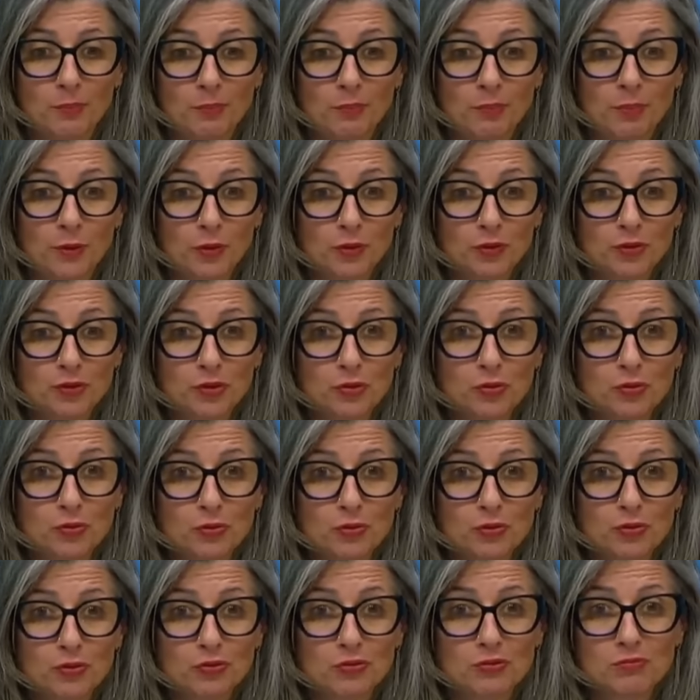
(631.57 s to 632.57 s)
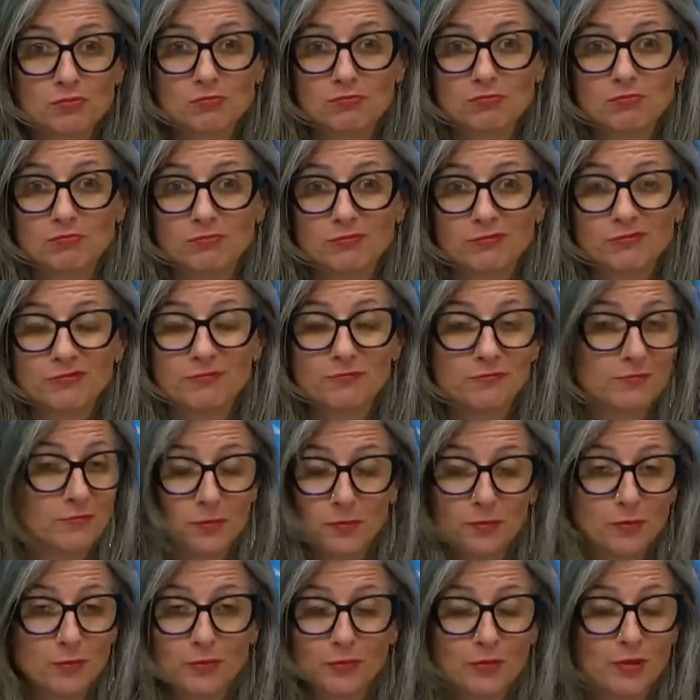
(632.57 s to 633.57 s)
produce
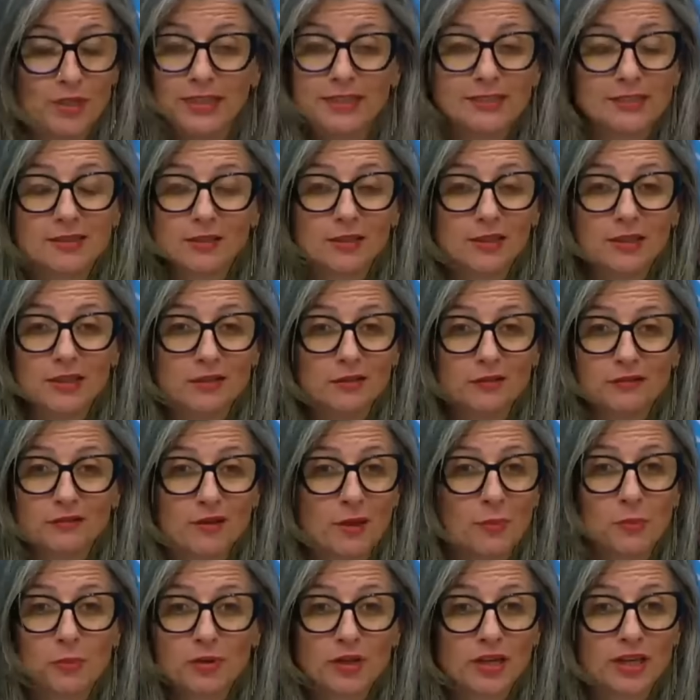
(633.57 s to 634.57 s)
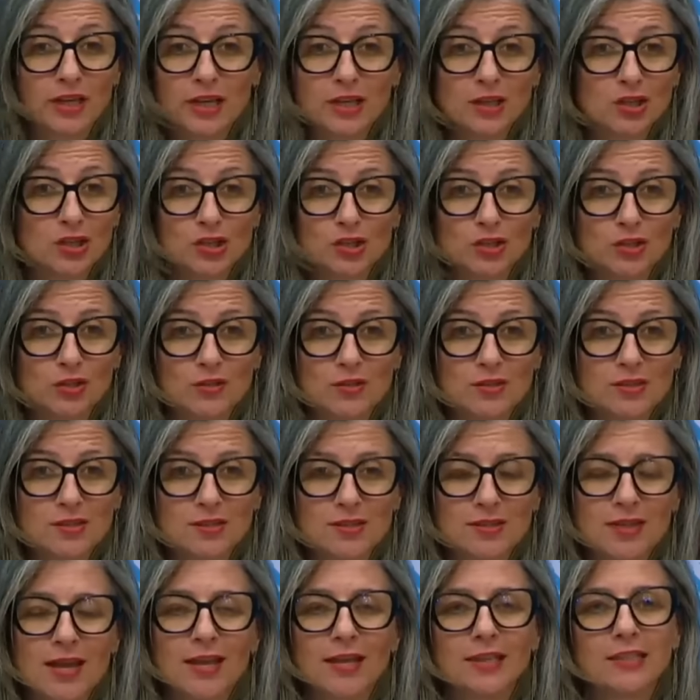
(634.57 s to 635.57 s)
literally fabrications
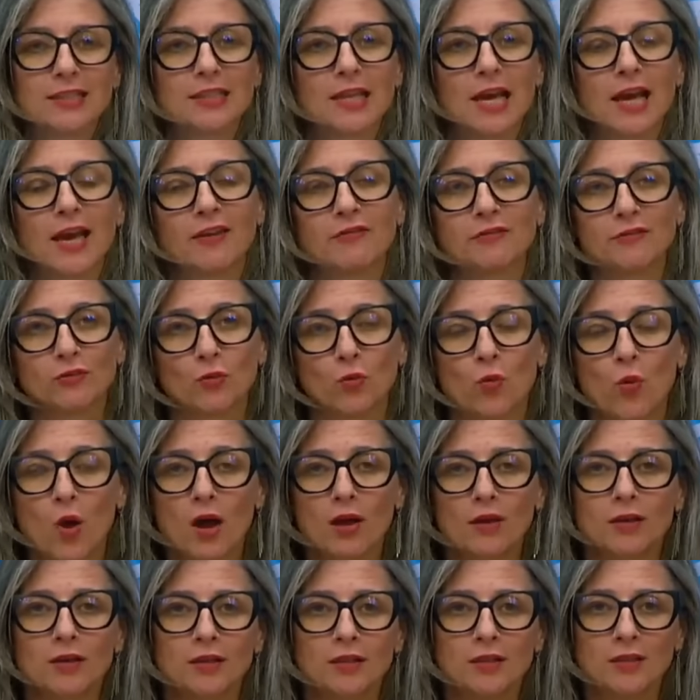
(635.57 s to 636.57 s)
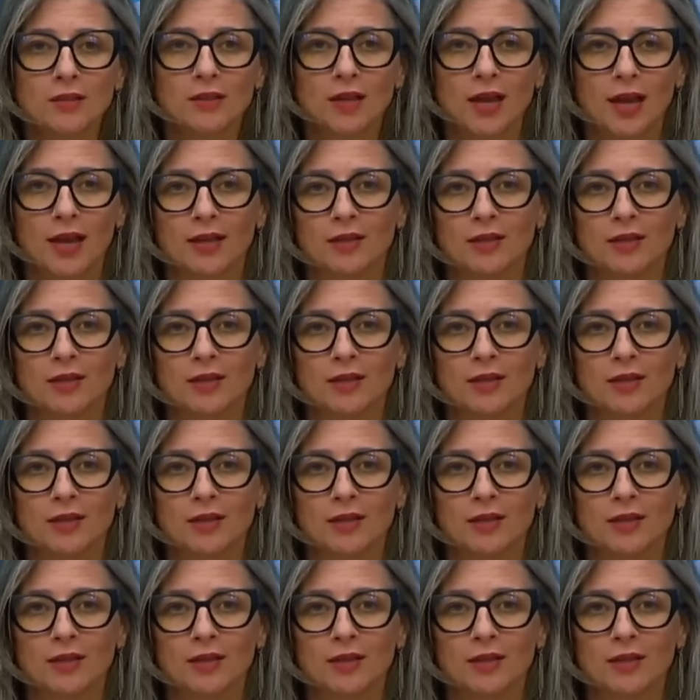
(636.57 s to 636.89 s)
that have one